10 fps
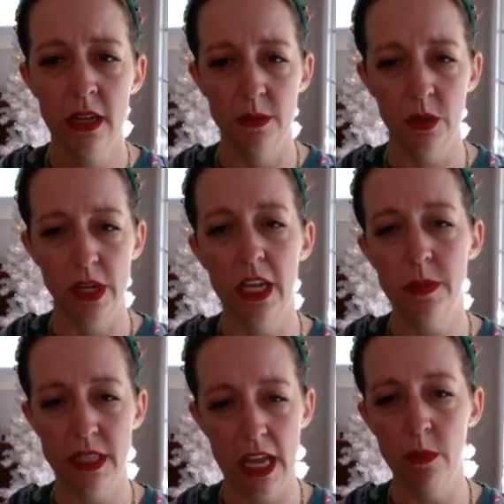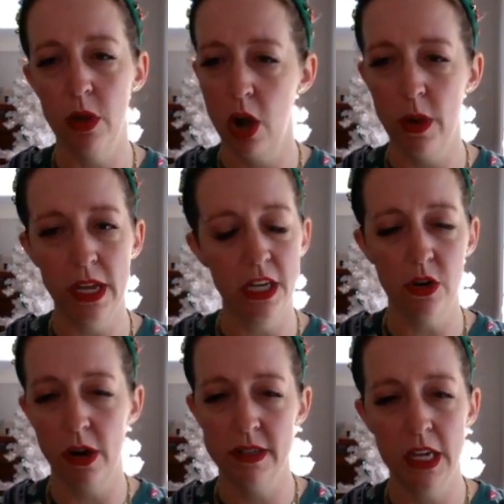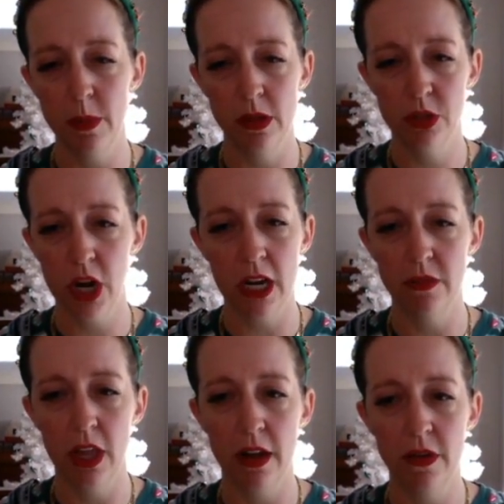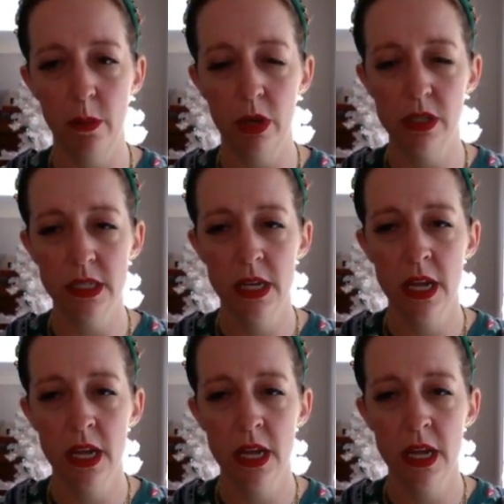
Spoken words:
So it keeps the game going and you don't have to keep track of a lot of numbers.